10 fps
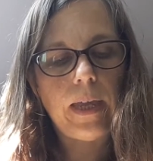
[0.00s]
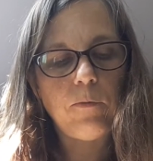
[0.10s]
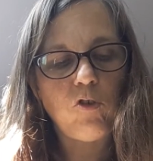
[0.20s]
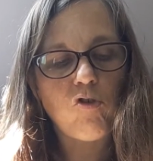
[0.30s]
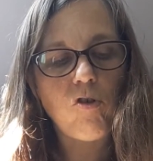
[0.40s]
It
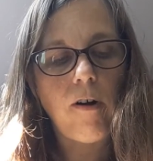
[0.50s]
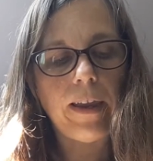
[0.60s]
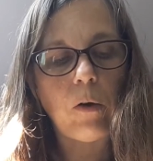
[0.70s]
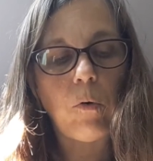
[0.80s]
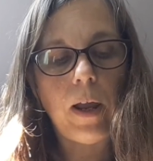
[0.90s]
was
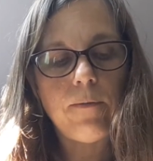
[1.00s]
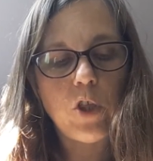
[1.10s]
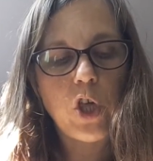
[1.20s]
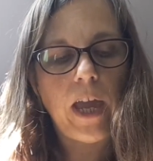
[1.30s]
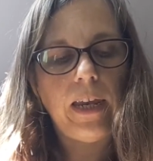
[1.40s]
drying all over
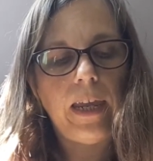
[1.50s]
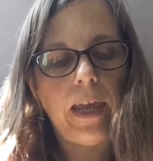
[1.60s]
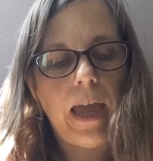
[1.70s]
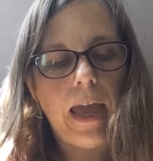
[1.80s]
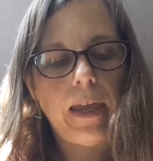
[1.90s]
Jane in
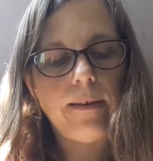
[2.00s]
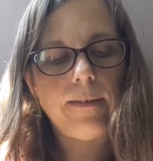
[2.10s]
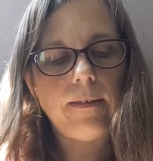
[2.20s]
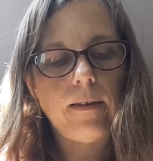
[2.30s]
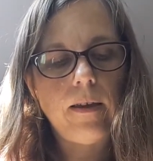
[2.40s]

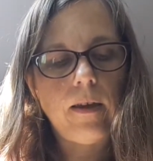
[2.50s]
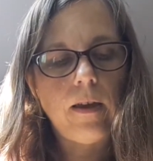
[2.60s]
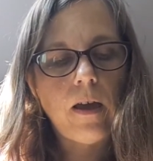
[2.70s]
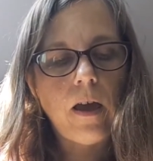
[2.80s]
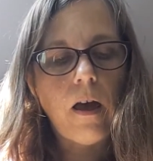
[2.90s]
cakes.
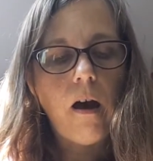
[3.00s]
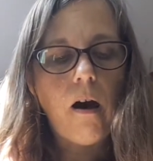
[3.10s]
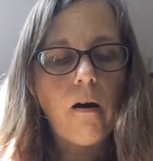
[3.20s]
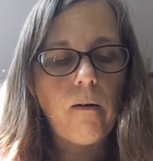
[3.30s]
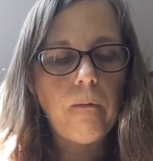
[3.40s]

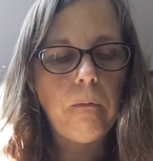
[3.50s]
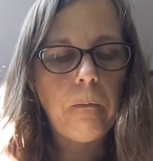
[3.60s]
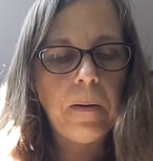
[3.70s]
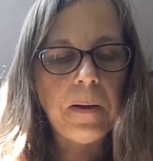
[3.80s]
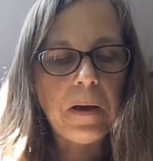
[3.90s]

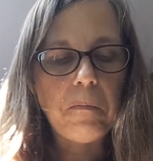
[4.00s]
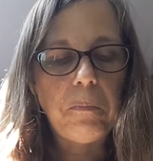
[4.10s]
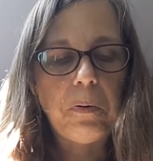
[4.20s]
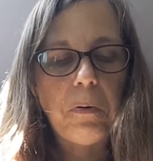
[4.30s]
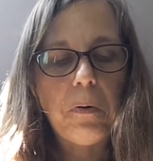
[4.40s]
Oh,
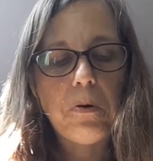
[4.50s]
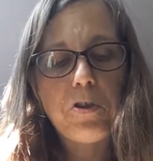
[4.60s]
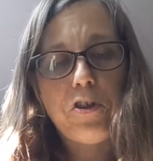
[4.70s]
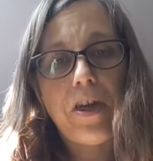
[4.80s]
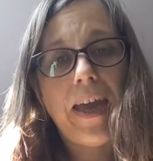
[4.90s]
poor
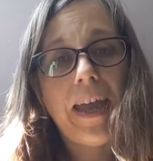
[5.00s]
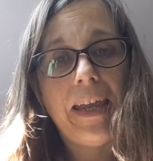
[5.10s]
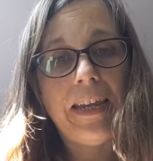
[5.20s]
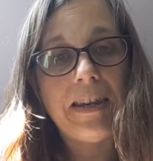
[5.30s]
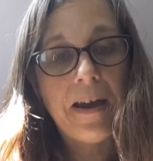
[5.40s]

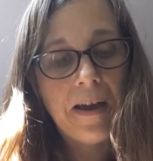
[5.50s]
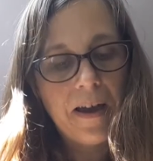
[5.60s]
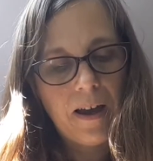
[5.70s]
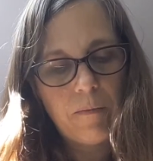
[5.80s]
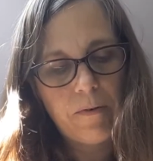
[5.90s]
Jane!
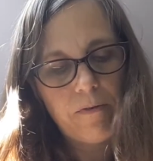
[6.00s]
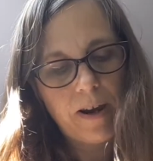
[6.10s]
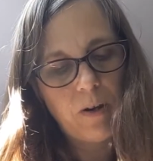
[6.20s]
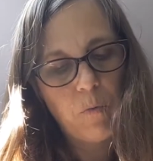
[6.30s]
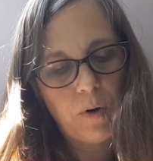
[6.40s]
I'm
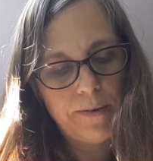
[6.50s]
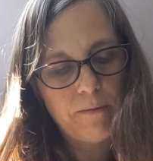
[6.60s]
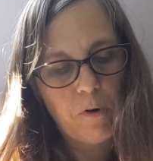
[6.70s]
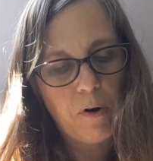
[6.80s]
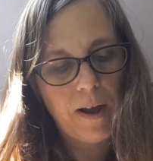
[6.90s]
afraid it was
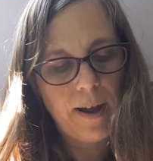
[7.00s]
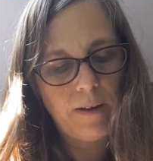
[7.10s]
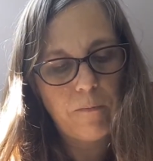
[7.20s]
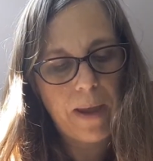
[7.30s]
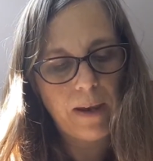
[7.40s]
the wrong kind
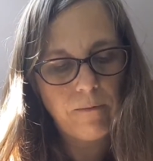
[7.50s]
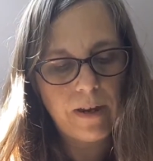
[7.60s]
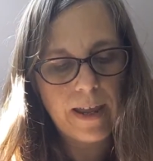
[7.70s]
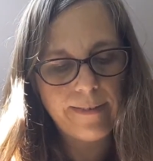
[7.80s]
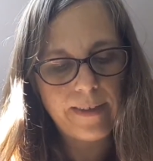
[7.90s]
of paint,
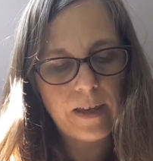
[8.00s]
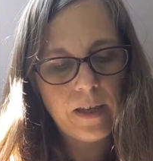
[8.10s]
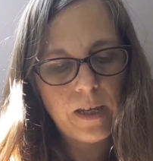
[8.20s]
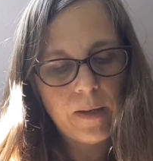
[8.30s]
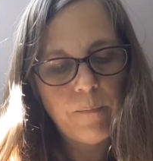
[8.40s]
Vanessa.
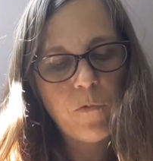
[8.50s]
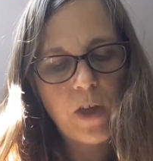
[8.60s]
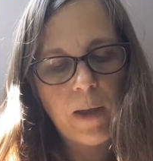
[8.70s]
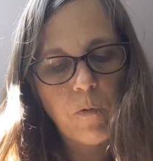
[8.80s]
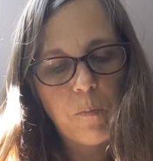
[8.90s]

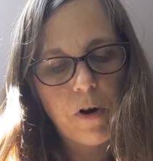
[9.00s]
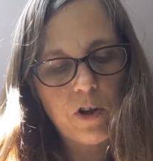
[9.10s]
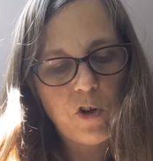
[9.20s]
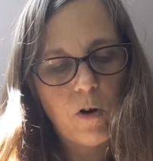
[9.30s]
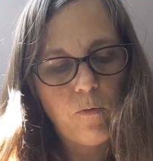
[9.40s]
Jane will
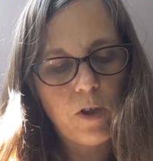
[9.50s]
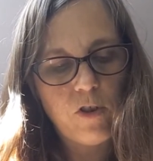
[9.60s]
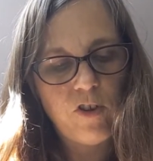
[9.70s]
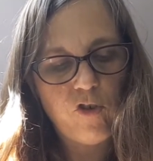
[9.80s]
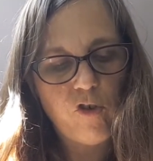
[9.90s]
brush off when
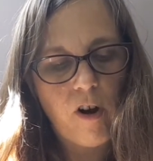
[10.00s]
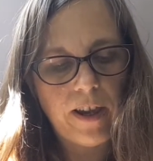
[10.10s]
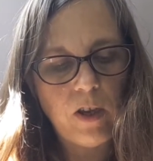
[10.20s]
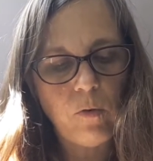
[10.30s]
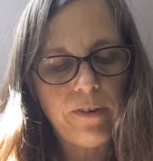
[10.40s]
she's dry,
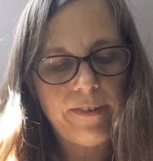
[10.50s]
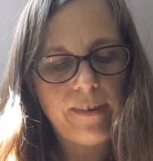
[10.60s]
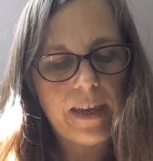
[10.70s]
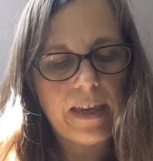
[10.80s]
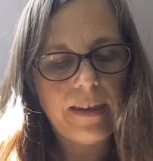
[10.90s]
you'll
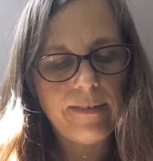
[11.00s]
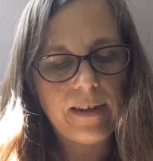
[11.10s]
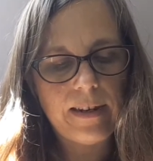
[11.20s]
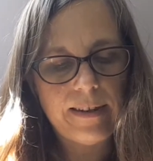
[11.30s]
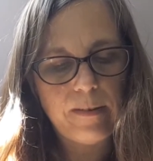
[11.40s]
see,
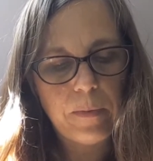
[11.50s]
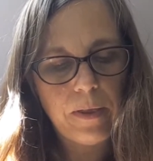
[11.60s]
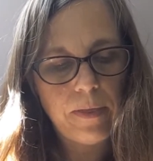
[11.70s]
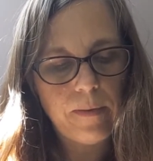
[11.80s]
said Elizabeth.